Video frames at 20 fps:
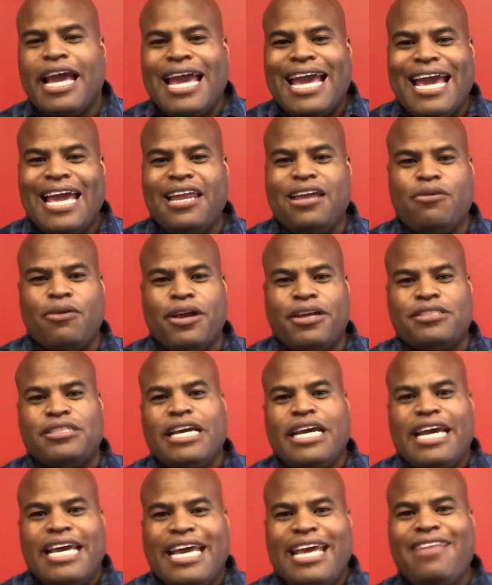Anyways,
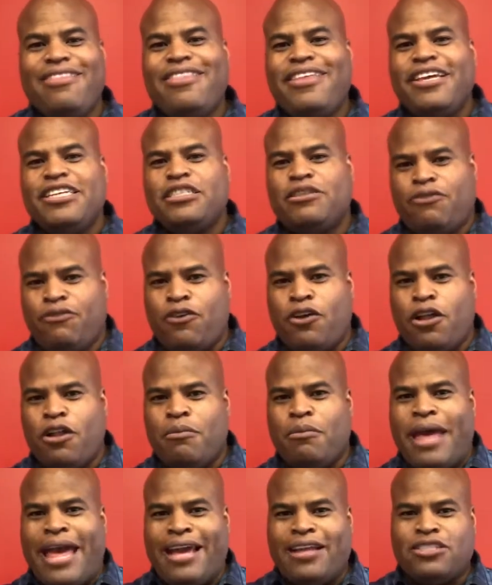in this
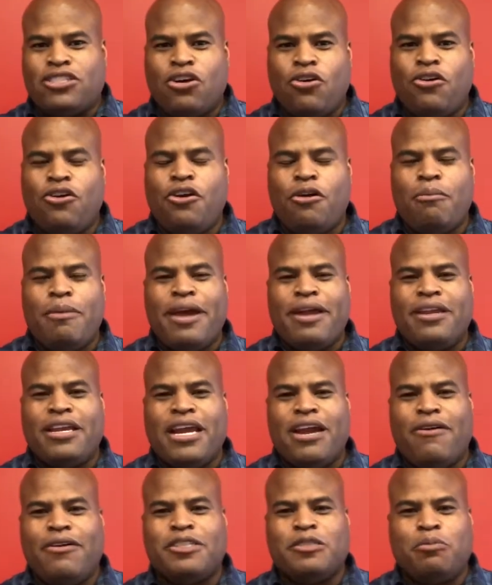film, Antonio
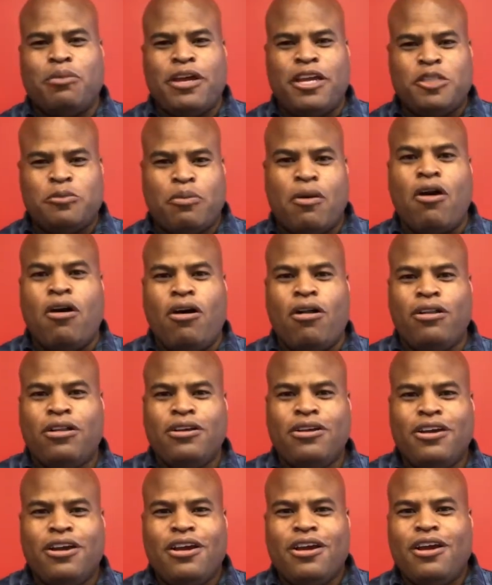Banderas plays
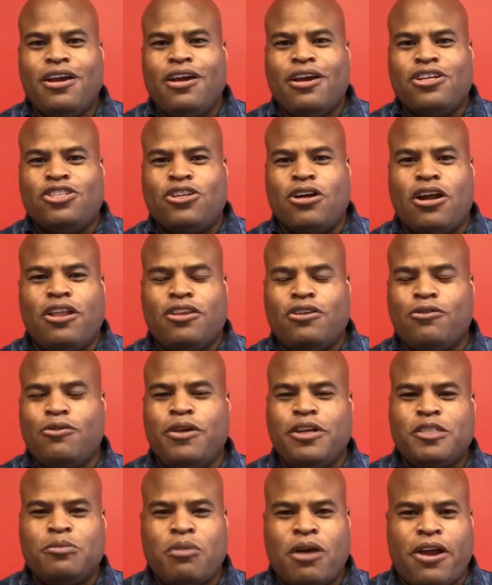Paul, Jonathan
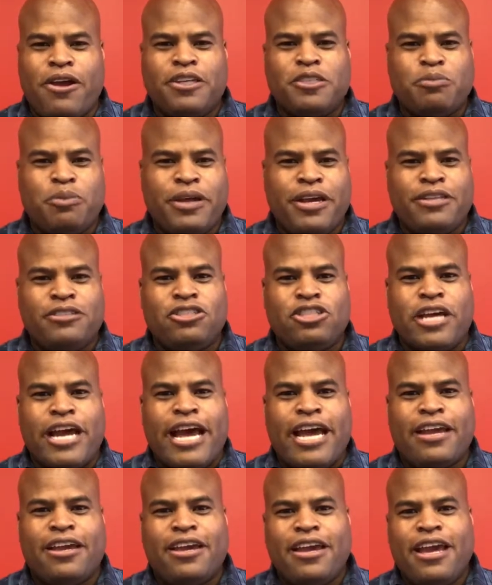Rhys Meyers plays
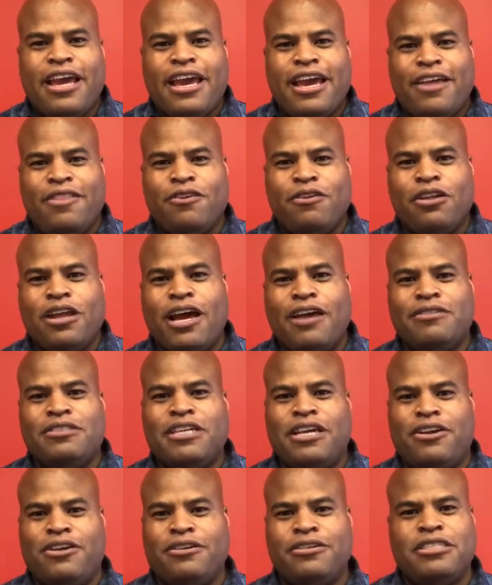Jack, and their lives
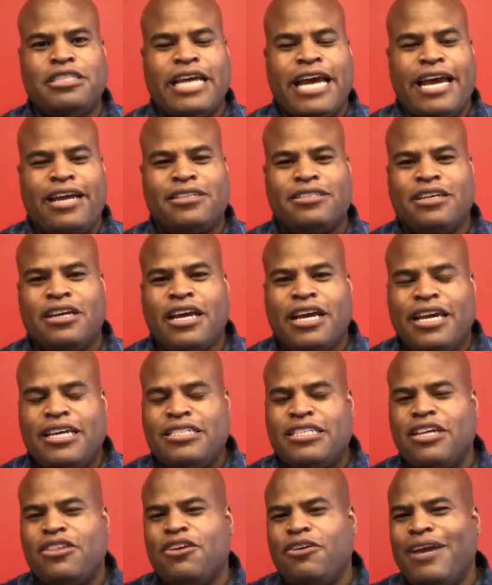intersect. You
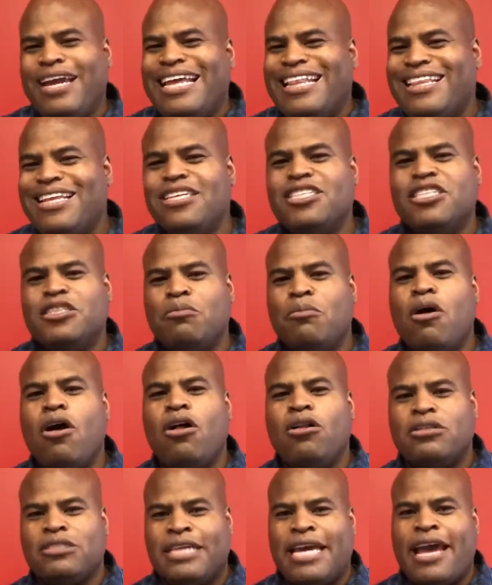see, they're in this
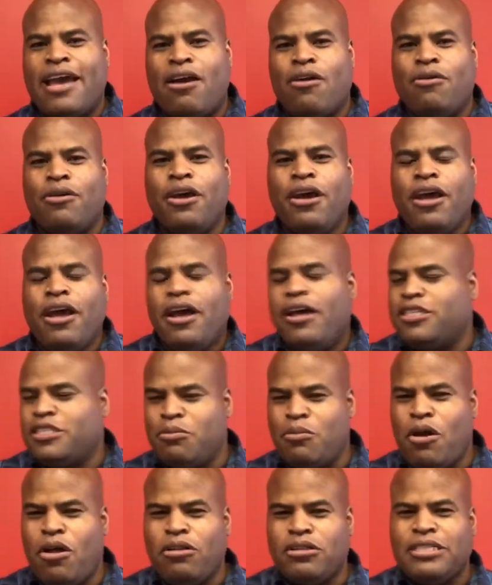small town, a
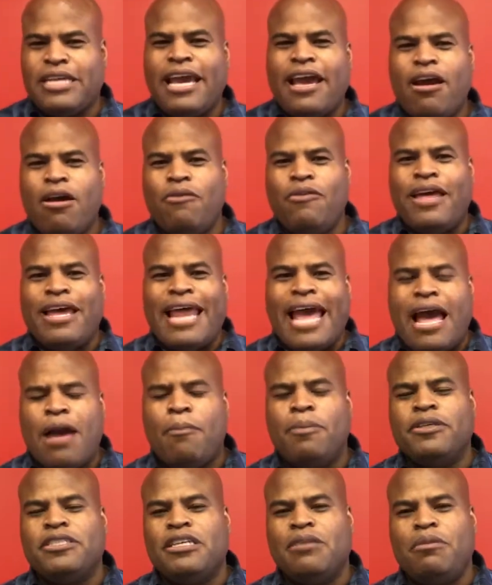small town that
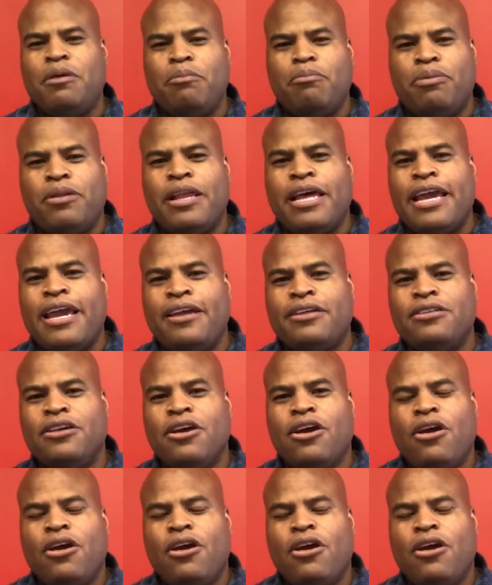happens to be plagued